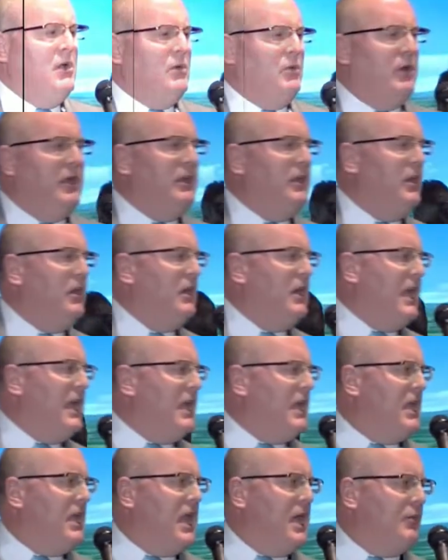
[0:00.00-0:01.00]
We're here
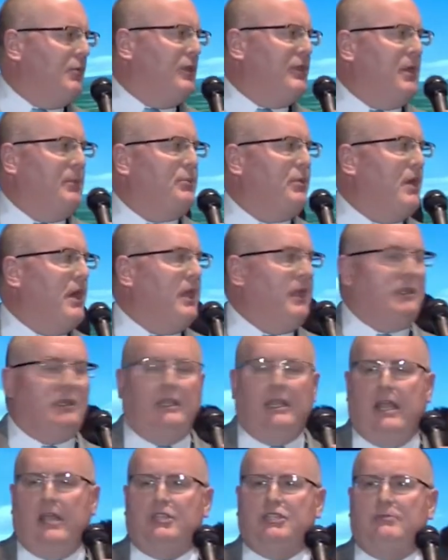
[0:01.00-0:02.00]
with a product
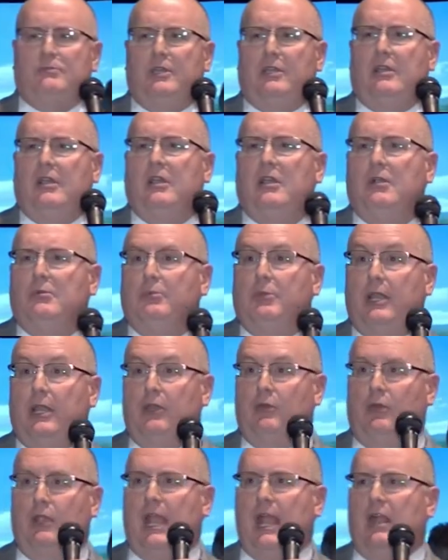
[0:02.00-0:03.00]
announcement, but
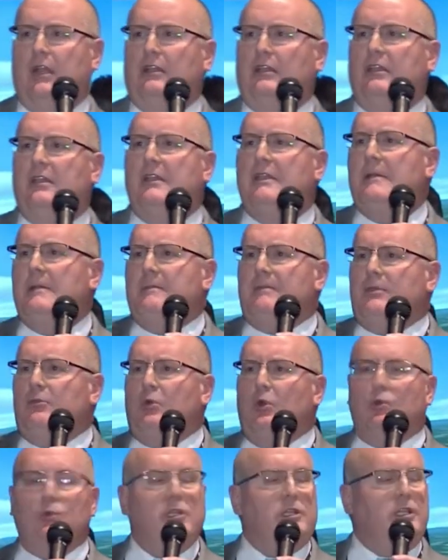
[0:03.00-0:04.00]
in reality,
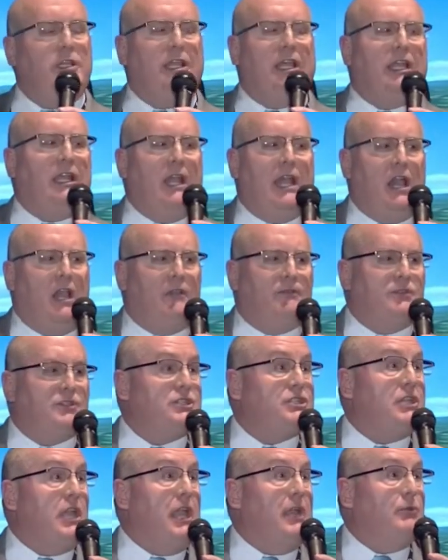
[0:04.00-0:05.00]
we're really at an alpha
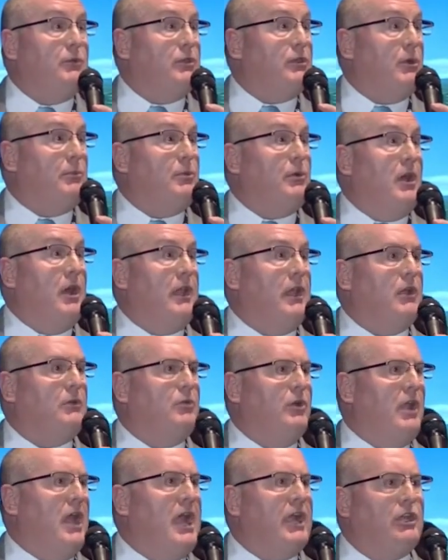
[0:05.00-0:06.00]
state with our product.
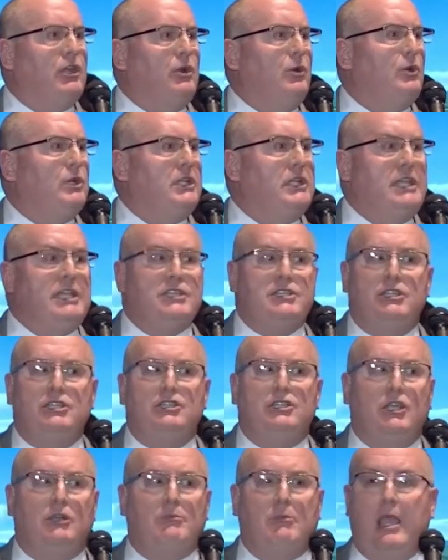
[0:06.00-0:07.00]
We're not going to release
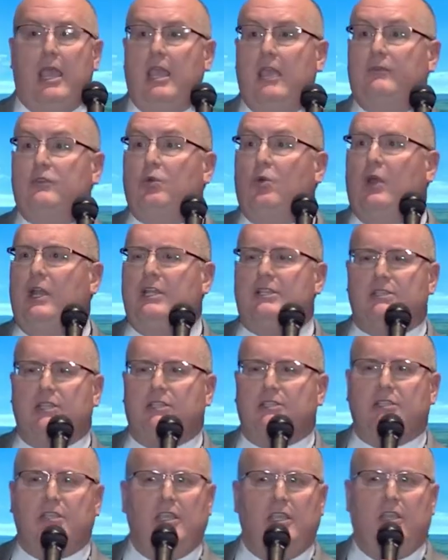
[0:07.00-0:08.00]
until May of
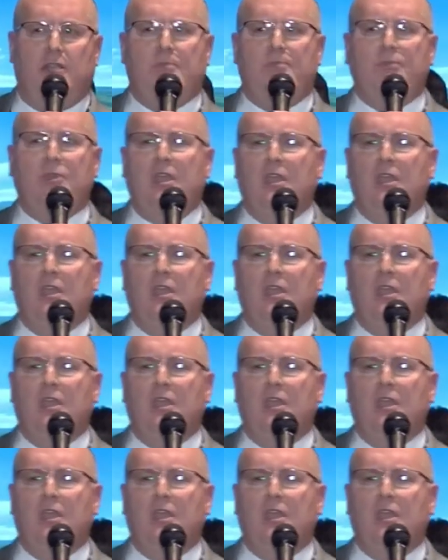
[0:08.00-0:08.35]
2016.